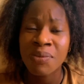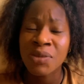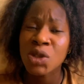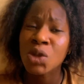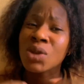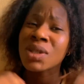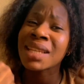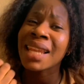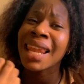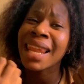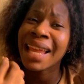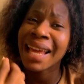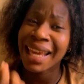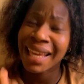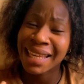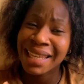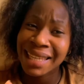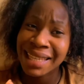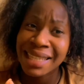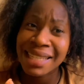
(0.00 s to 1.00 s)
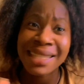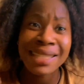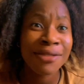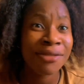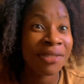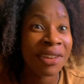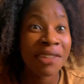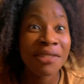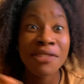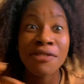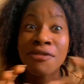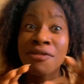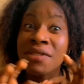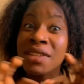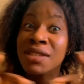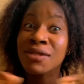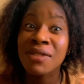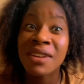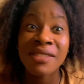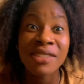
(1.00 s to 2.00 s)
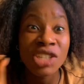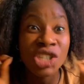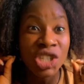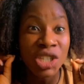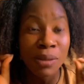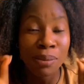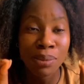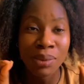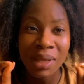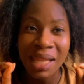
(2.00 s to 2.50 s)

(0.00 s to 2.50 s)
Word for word: Just like, it's very cheap.